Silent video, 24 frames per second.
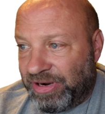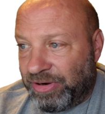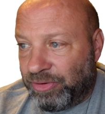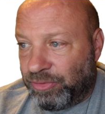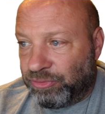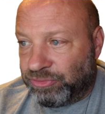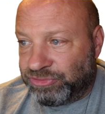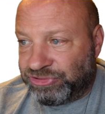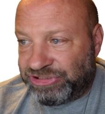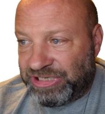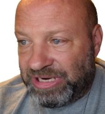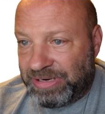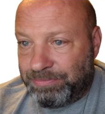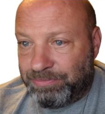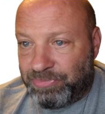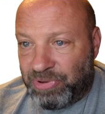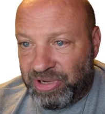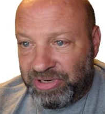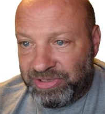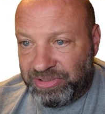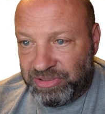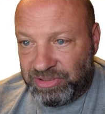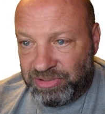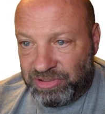arrow-shaped
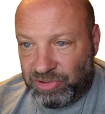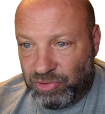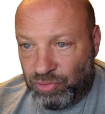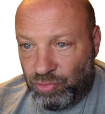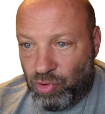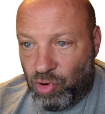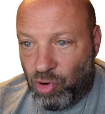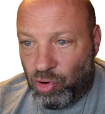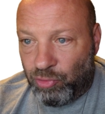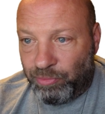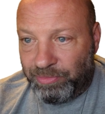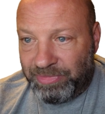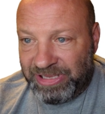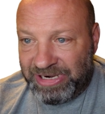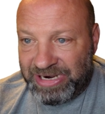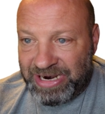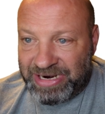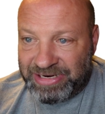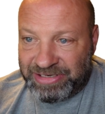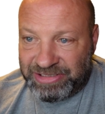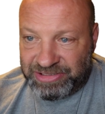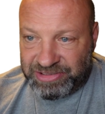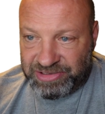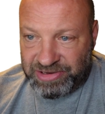buttons to home in
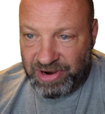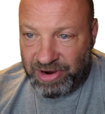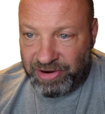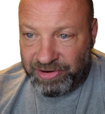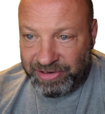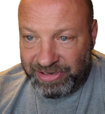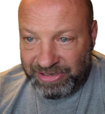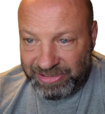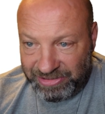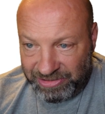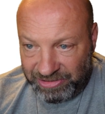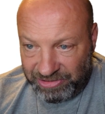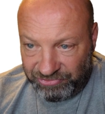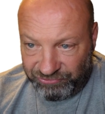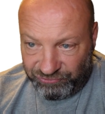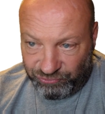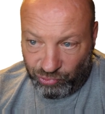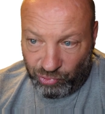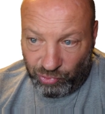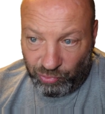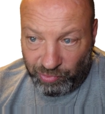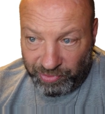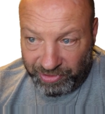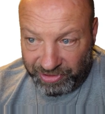on its target and
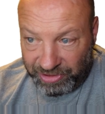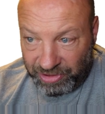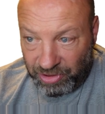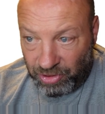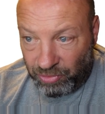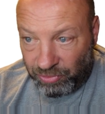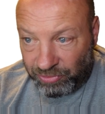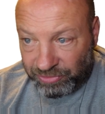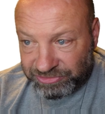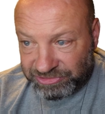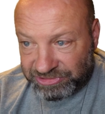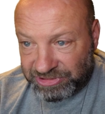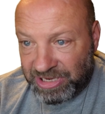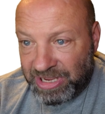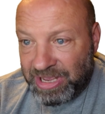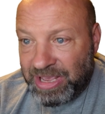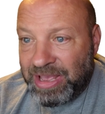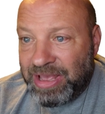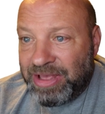control where it goes.